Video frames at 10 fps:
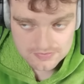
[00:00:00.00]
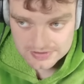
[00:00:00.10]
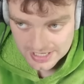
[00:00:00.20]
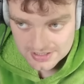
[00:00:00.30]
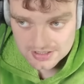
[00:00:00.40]

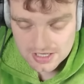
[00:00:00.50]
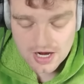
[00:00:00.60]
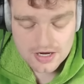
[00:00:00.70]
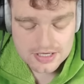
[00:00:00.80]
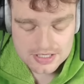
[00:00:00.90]
Caitlin
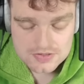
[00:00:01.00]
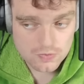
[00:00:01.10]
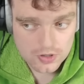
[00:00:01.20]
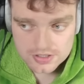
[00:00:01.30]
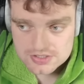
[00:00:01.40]
Clark is
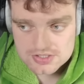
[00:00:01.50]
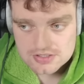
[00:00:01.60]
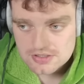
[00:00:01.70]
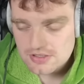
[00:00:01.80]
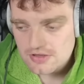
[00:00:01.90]
worse
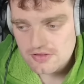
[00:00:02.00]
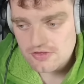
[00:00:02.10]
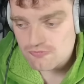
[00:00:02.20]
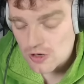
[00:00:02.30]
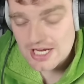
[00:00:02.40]

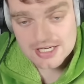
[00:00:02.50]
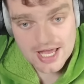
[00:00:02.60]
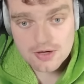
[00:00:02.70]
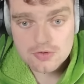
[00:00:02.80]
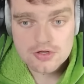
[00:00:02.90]
right
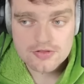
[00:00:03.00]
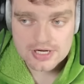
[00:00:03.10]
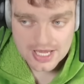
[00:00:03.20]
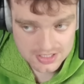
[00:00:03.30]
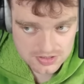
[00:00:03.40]
now than
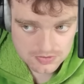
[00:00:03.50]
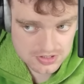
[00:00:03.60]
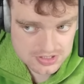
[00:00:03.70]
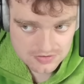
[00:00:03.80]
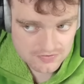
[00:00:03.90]
Angel
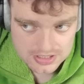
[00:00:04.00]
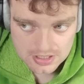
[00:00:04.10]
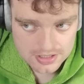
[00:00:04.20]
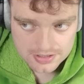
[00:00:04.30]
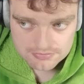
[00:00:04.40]
Wilson and Fee
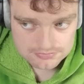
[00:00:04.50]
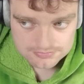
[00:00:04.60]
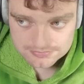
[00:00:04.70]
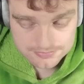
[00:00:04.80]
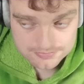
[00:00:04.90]
Collier.
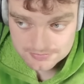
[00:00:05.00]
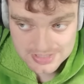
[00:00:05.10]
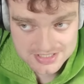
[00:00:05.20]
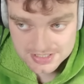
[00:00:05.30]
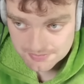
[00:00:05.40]

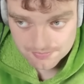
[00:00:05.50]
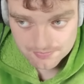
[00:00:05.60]
That's it.